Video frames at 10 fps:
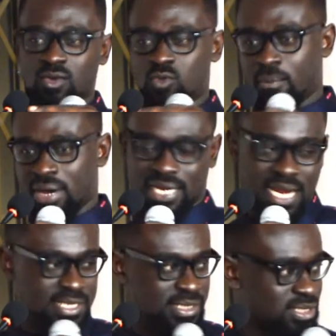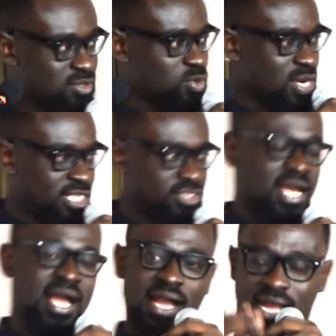Baba class or
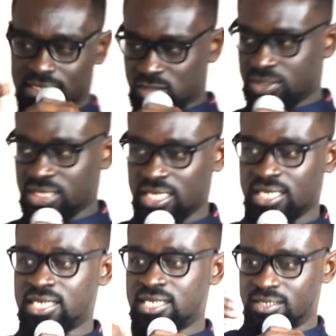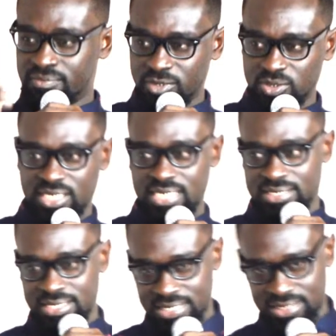lecturer, I can't say music
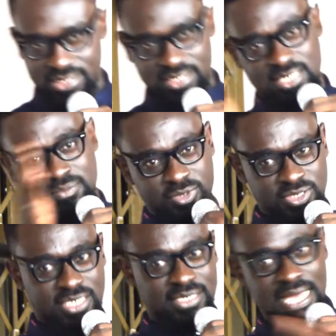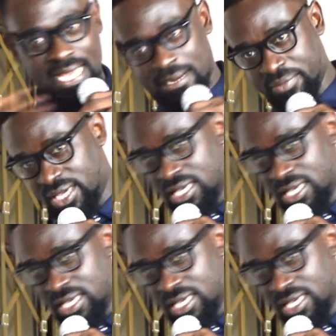is this, music is dynamic.